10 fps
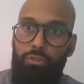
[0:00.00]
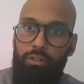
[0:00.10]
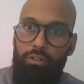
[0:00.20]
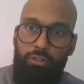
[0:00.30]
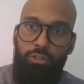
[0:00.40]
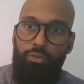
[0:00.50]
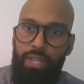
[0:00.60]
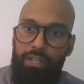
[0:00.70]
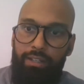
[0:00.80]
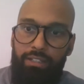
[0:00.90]
for 2
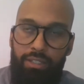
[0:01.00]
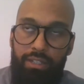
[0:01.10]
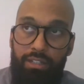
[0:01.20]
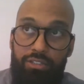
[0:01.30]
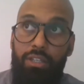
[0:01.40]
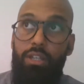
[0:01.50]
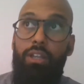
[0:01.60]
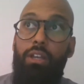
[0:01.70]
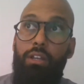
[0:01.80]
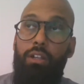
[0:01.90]
decades, and it's
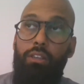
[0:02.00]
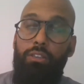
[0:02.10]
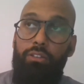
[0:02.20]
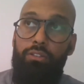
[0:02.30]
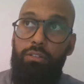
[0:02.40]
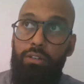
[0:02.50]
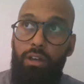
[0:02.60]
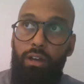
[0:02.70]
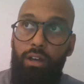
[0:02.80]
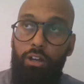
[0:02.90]
not
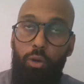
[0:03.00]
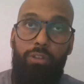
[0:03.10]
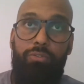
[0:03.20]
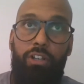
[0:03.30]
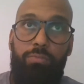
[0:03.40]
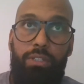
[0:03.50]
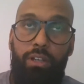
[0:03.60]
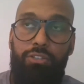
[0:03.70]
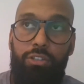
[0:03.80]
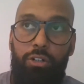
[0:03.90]
going fast
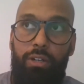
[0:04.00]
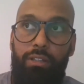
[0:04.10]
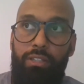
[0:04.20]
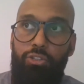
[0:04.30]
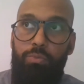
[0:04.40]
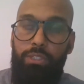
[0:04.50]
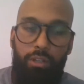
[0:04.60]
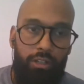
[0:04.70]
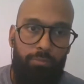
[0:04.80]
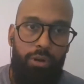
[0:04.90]
because it needs to be
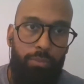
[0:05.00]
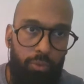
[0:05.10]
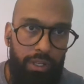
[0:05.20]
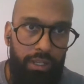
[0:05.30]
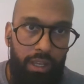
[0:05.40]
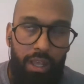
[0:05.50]
done in a proper way.